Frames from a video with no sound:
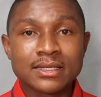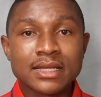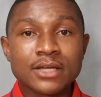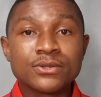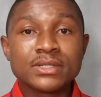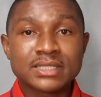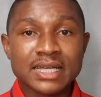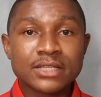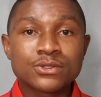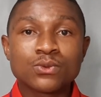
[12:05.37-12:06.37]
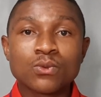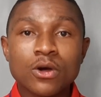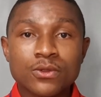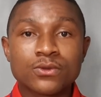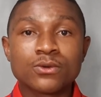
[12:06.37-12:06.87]
that you decide to
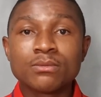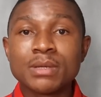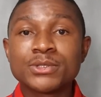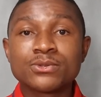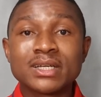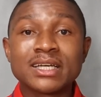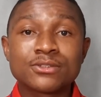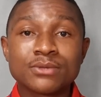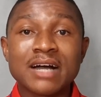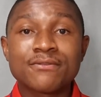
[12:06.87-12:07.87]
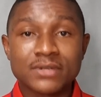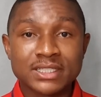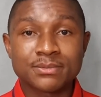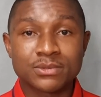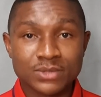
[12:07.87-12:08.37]
walk through, maybe to get to have
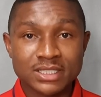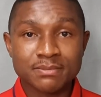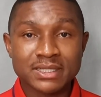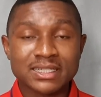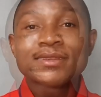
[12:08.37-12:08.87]
friendships with this person.